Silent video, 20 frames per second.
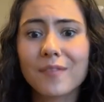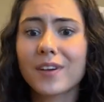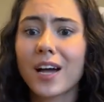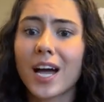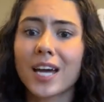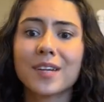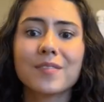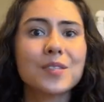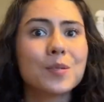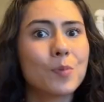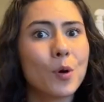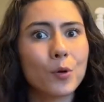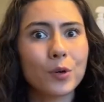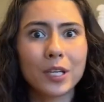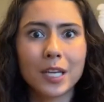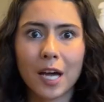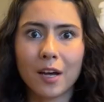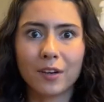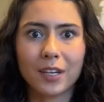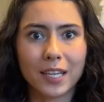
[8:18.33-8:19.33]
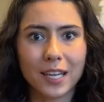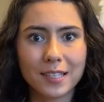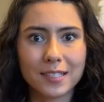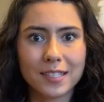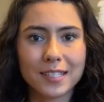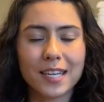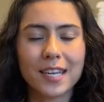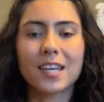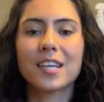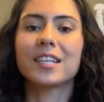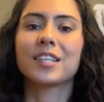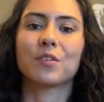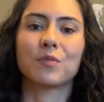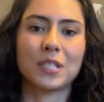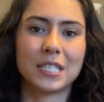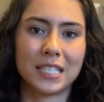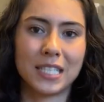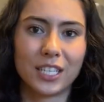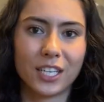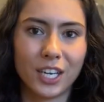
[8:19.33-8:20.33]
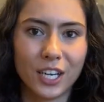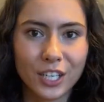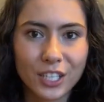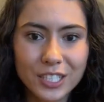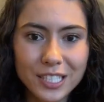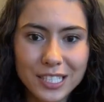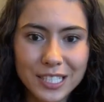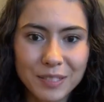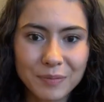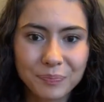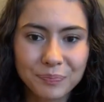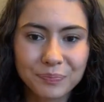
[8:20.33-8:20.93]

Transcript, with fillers: kind of spoken out against it in recent years.